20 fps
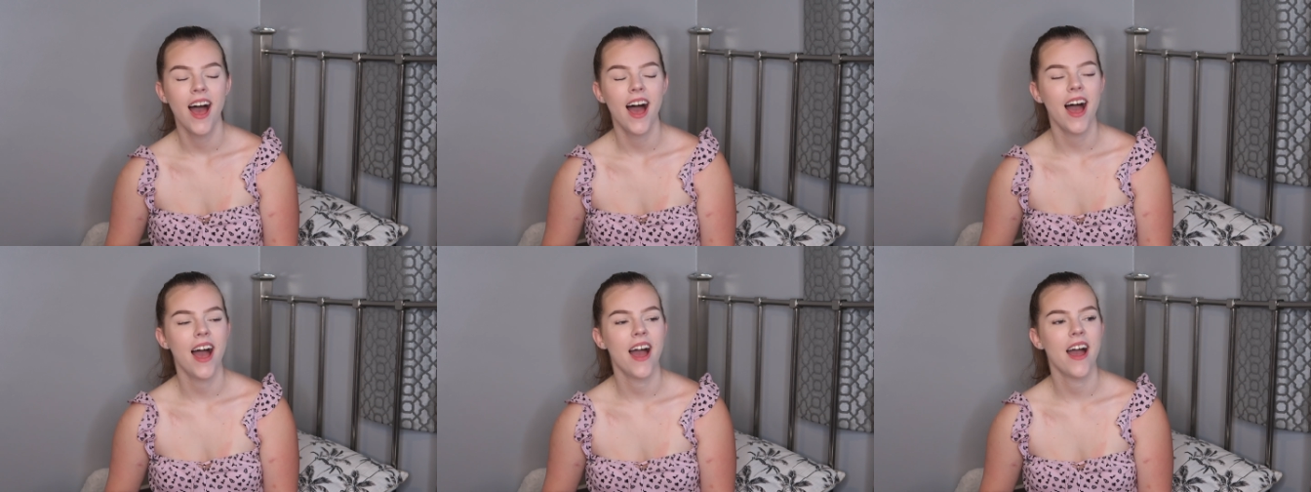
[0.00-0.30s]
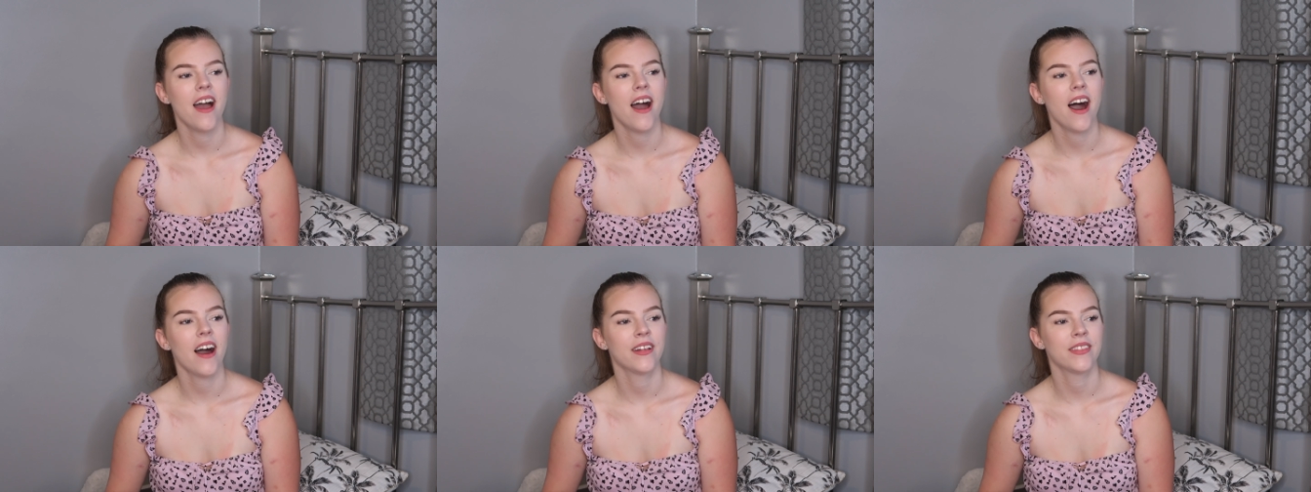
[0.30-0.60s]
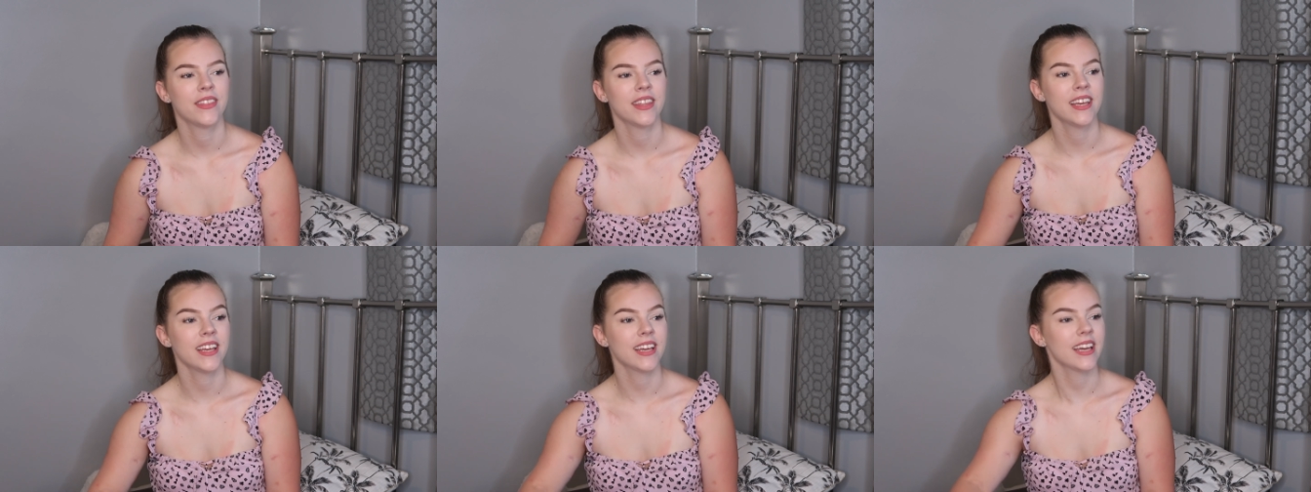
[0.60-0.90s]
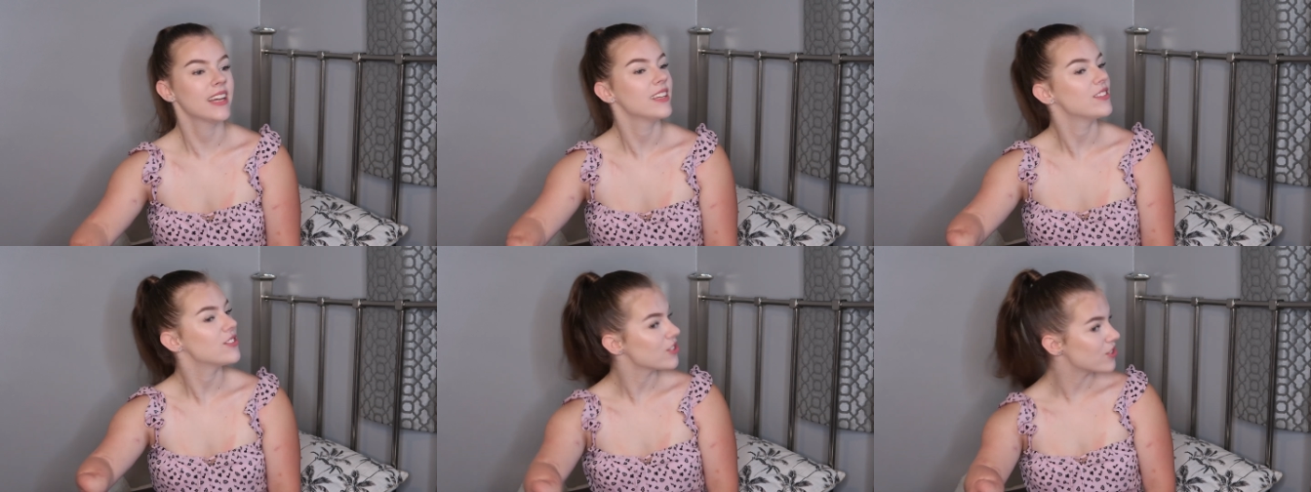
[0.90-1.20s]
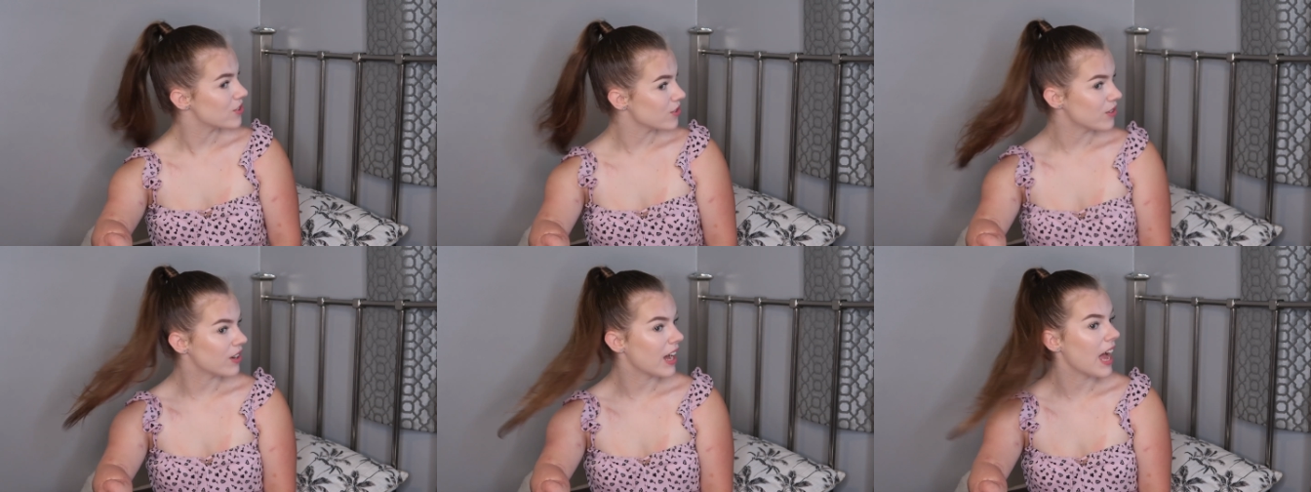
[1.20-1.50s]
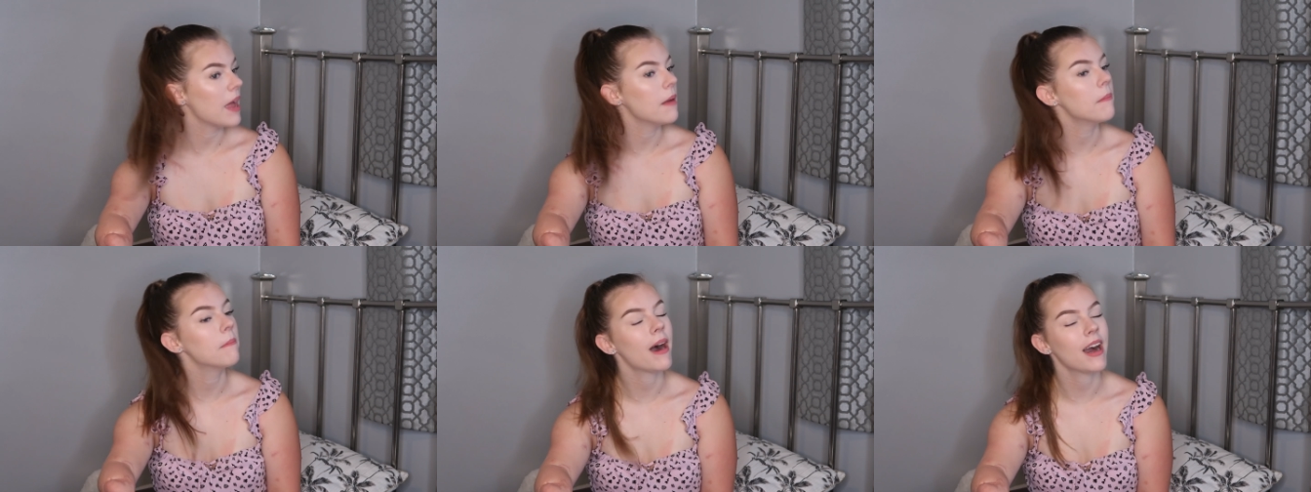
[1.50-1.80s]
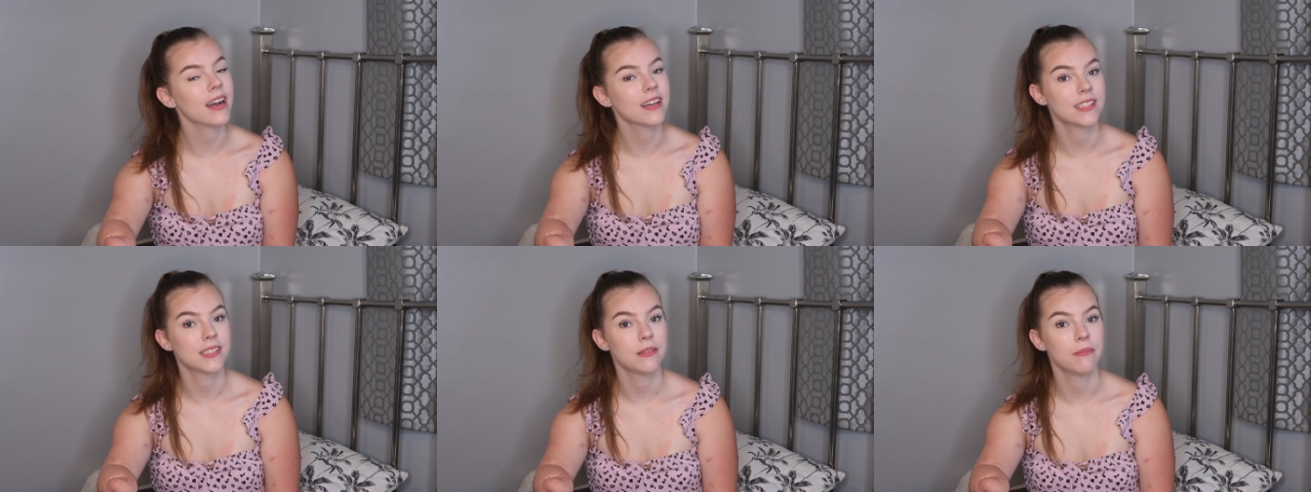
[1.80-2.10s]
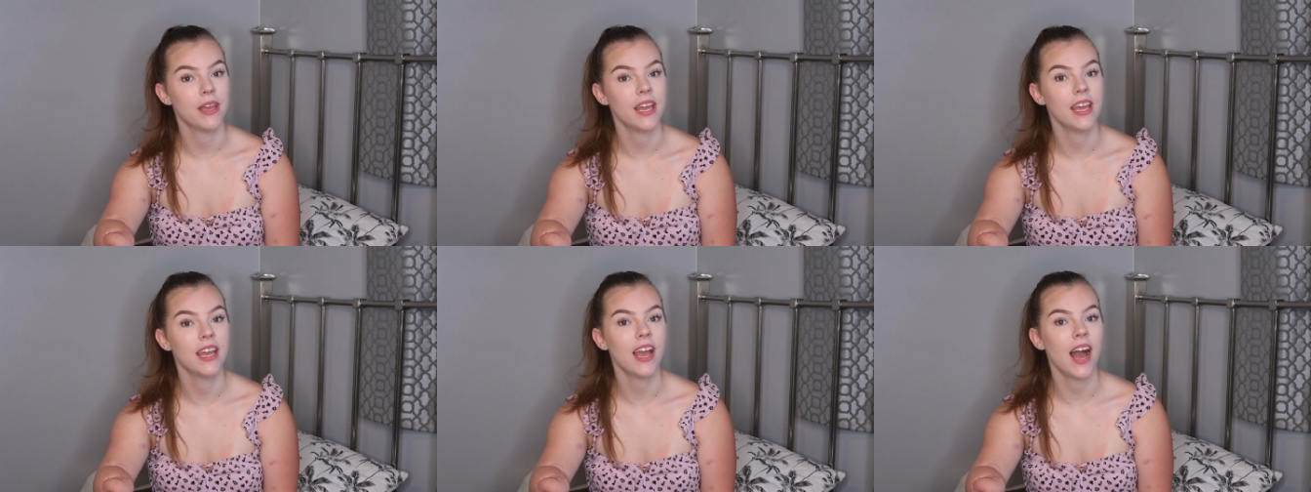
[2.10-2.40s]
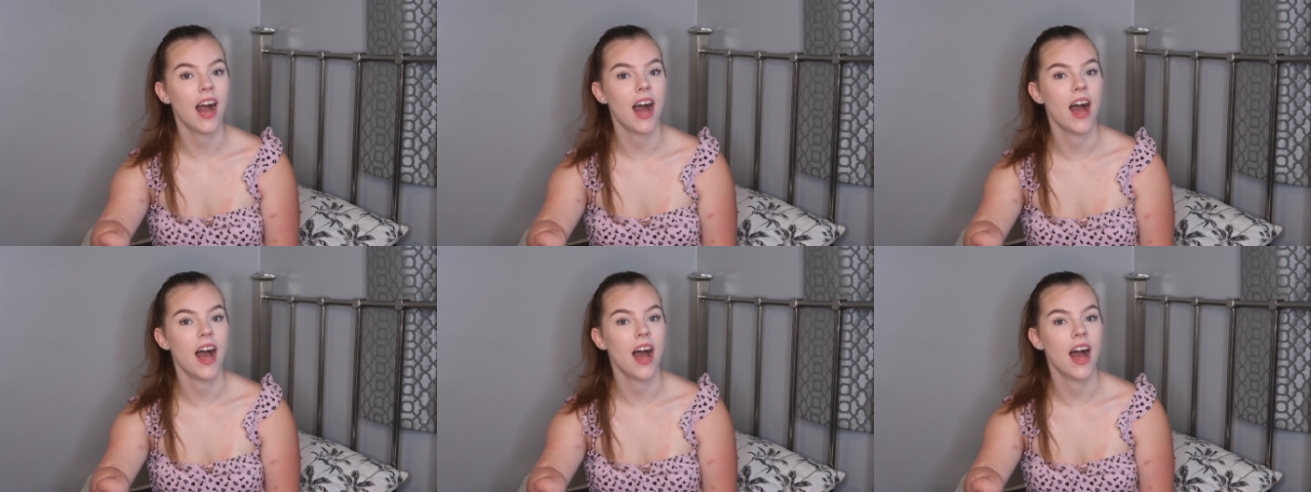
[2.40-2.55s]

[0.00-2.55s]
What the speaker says: I think it just all came back to me,